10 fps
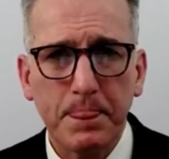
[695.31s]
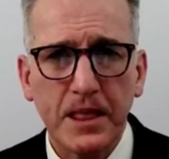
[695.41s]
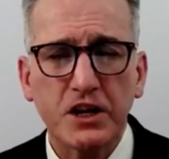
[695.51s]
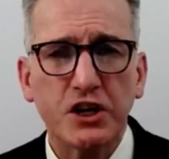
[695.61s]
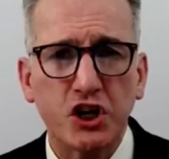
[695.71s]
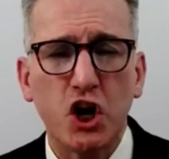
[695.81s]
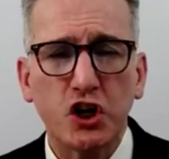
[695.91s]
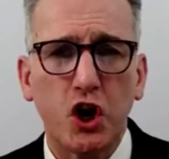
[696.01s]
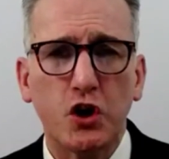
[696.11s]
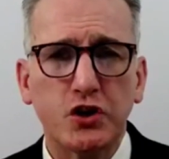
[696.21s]
you're not
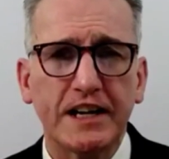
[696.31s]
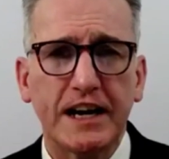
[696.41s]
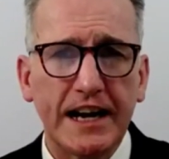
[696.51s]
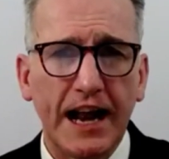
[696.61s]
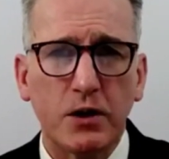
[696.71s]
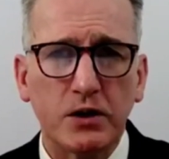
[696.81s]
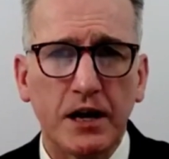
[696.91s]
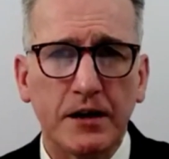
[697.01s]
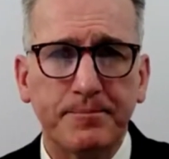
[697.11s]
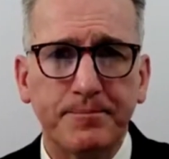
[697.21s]
going to get an
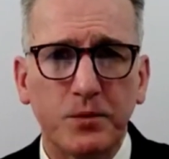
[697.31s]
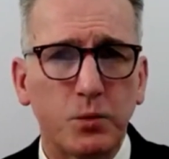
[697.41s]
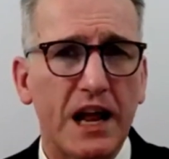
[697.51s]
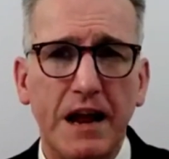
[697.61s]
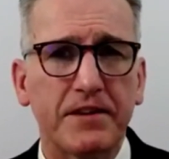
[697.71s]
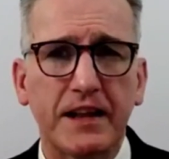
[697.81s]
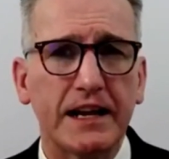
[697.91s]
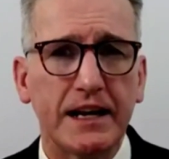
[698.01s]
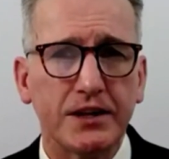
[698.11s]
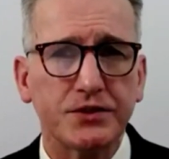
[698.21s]
outcome, whatever it
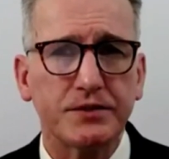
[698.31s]
is.